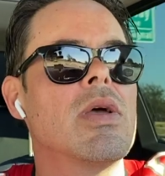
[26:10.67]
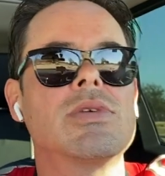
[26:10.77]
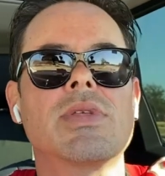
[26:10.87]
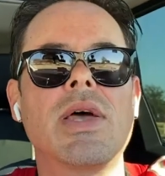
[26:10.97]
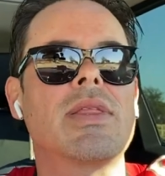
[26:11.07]

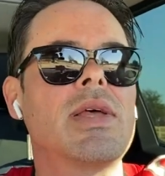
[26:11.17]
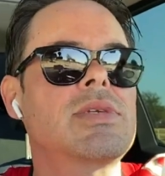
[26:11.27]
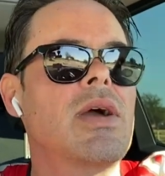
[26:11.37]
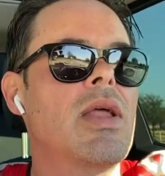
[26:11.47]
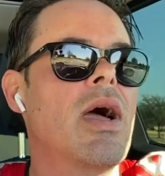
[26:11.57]
So that that's
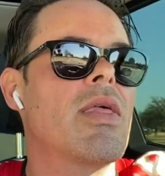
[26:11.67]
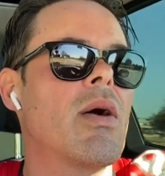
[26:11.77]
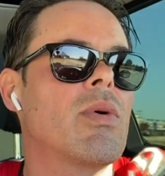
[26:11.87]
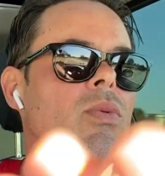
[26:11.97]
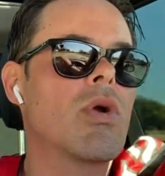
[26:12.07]
kind of how
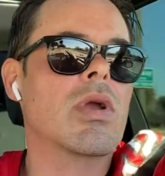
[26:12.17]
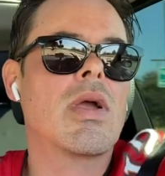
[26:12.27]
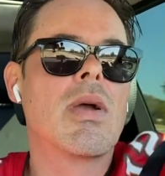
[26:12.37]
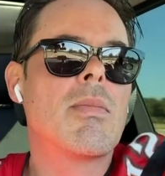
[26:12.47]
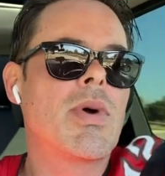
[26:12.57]
that would work.
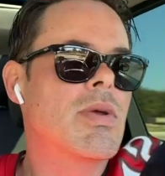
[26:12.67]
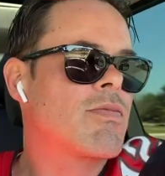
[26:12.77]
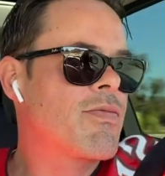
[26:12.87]
But